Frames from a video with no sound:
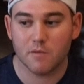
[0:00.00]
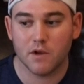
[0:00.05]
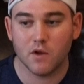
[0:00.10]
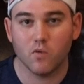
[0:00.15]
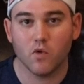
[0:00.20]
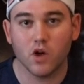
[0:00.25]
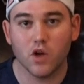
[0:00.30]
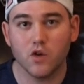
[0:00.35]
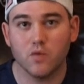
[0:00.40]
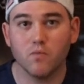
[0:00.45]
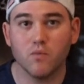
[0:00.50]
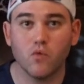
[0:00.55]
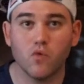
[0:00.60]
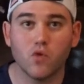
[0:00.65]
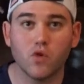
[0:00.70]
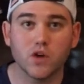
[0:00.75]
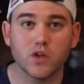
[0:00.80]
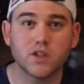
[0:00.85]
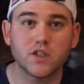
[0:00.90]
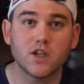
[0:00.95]
me what
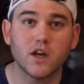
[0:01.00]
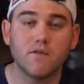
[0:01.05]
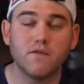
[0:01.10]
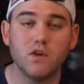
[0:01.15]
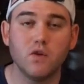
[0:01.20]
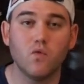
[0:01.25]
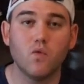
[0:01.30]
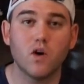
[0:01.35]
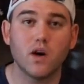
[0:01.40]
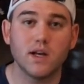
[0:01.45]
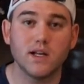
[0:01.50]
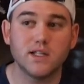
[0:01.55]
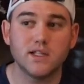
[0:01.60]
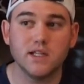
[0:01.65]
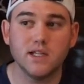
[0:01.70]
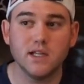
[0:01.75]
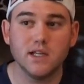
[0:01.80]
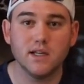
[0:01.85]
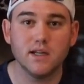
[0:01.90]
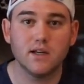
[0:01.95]
more stuff you want to
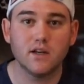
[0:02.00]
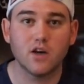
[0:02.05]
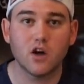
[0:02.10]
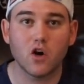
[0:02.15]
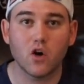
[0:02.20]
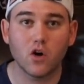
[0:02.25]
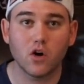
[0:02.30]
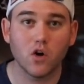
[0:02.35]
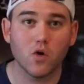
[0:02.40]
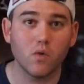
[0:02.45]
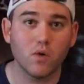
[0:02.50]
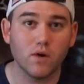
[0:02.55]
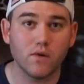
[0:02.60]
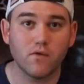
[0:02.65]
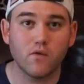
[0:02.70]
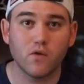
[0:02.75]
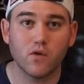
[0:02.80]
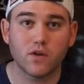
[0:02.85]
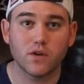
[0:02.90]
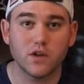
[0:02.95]
see going
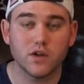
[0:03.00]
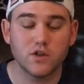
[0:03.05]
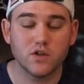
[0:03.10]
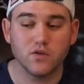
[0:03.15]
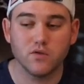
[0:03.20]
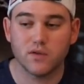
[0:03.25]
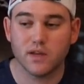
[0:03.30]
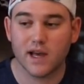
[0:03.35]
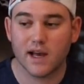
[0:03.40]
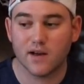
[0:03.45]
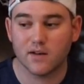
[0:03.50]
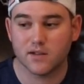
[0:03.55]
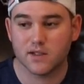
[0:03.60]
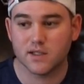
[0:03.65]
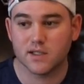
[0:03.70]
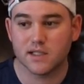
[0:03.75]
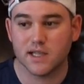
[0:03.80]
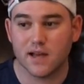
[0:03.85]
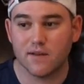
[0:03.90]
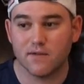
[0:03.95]
forth in
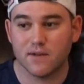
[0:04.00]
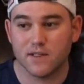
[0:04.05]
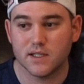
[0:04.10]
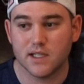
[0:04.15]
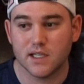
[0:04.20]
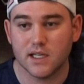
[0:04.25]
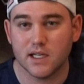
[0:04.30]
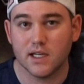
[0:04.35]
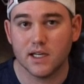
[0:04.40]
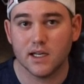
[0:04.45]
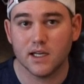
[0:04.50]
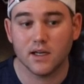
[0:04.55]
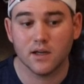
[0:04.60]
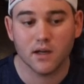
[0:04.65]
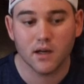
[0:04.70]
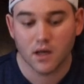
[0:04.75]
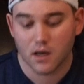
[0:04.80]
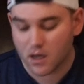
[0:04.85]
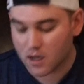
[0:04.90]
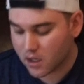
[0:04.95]
2017.
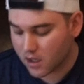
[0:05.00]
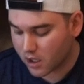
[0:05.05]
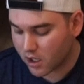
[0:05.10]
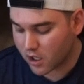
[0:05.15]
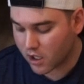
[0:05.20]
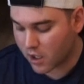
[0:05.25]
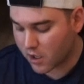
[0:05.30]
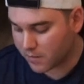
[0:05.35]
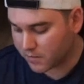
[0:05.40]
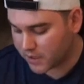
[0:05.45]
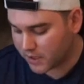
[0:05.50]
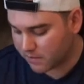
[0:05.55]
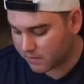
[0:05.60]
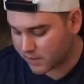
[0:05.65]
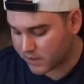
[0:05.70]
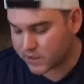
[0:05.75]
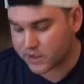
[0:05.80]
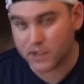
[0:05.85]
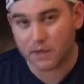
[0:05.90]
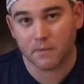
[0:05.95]
Give
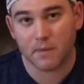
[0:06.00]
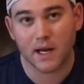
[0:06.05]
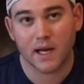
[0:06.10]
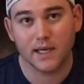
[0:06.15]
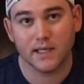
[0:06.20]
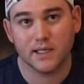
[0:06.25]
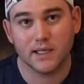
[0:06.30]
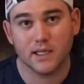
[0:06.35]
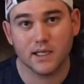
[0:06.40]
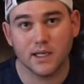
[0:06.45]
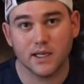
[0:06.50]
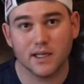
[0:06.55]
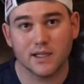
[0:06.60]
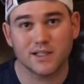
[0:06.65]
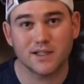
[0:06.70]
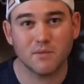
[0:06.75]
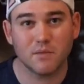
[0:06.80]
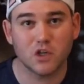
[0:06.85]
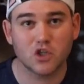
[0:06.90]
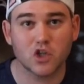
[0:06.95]
me some
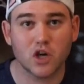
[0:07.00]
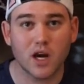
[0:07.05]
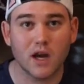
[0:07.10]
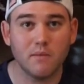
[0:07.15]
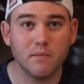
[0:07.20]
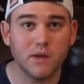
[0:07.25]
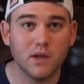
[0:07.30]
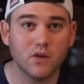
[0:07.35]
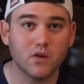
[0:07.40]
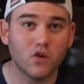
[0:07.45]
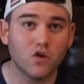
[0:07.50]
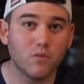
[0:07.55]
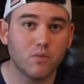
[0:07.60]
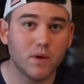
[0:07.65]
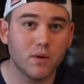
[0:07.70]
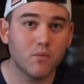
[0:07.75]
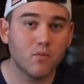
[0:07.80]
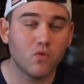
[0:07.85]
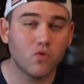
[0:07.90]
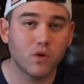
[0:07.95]
ideas. I'm going to try and be a little
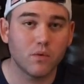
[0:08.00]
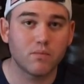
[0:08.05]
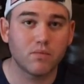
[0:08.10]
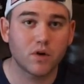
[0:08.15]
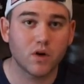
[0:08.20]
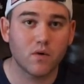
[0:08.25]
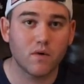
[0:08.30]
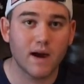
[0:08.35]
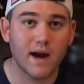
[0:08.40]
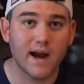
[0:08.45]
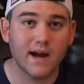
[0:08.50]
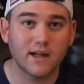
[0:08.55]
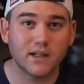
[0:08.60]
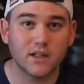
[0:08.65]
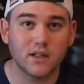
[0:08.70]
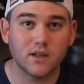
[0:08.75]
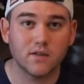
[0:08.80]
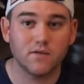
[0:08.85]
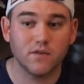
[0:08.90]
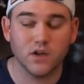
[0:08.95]
bit more
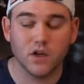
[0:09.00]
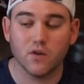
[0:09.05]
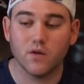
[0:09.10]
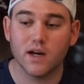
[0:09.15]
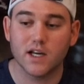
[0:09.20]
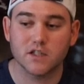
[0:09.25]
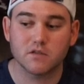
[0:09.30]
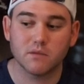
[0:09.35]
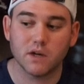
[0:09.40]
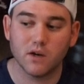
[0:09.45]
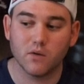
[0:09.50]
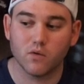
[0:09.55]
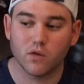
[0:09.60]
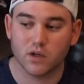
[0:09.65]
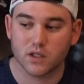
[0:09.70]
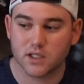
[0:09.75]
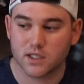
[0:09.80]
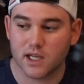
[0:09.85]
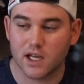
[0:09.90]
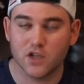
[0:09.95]
proactive, you know, as my
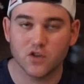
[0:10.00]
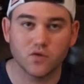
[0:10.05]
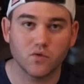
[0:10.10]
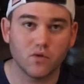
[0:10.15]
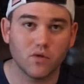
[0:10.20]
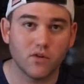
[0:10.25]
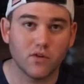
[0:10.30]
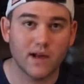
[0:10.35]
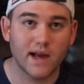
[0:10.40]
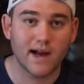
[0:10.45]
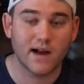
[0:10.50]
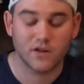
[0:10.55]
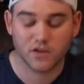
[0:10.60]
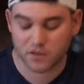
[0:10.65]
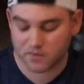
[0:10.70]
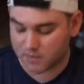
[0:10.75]
work schedule allows